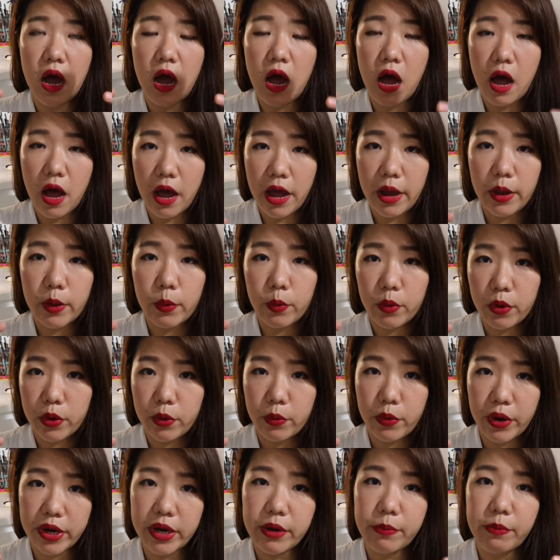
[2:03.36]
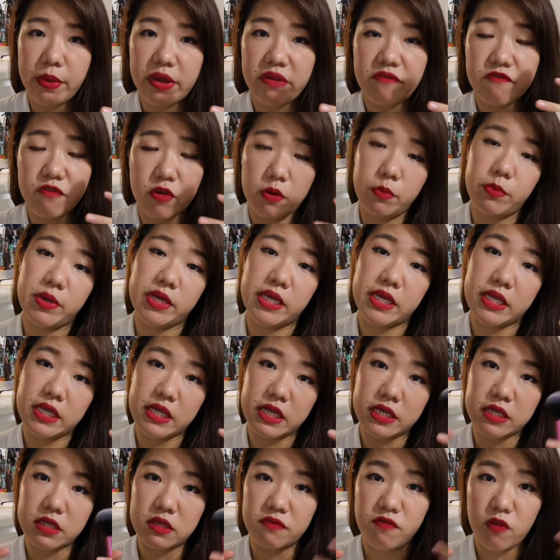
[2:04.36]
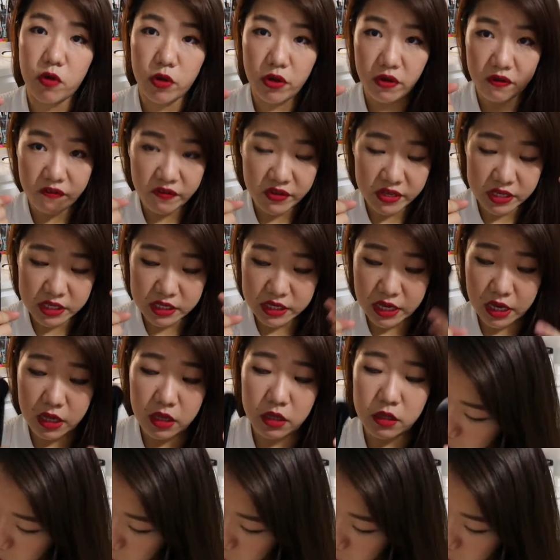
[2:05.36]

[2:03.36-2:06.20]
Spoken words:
I will recommend for beginners for your first set.